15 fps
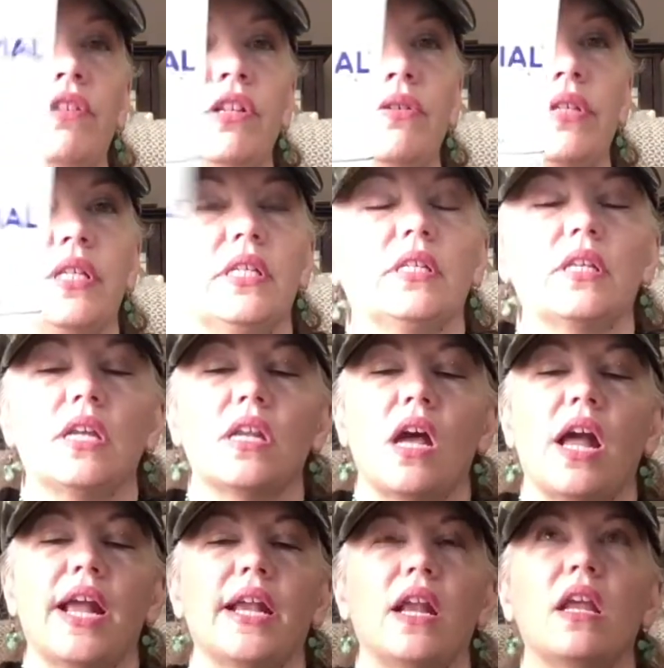use this at
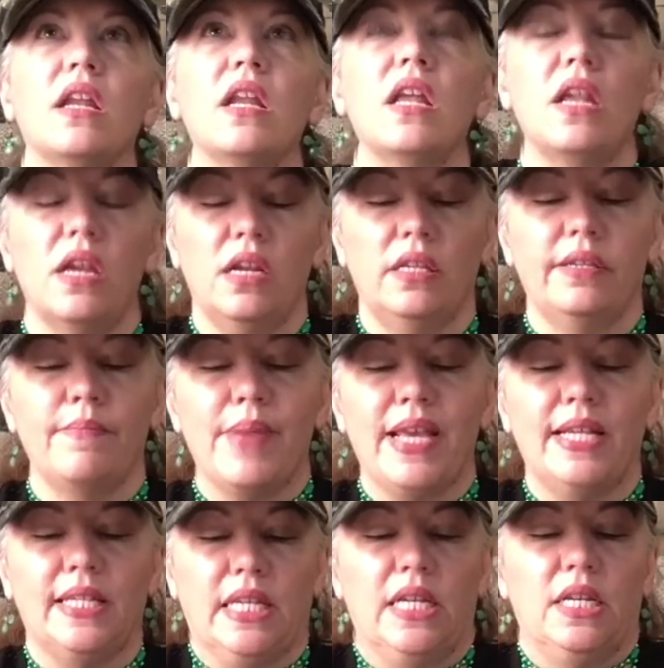night. It is
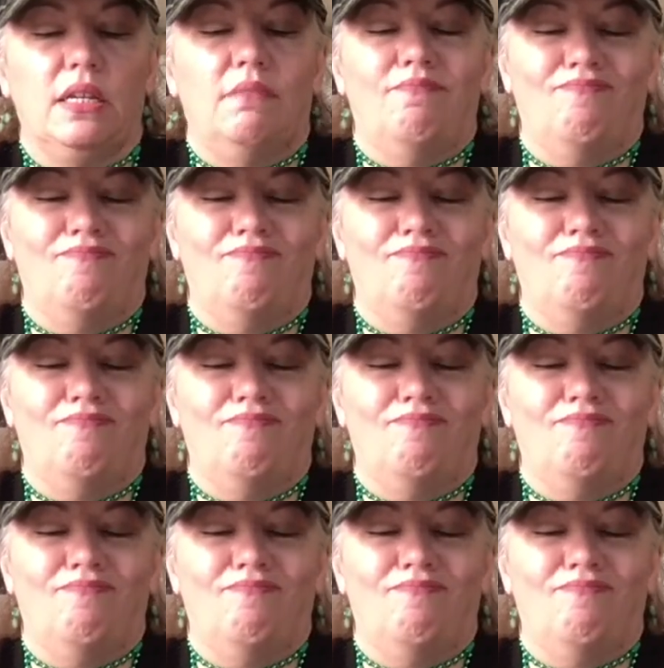amazing.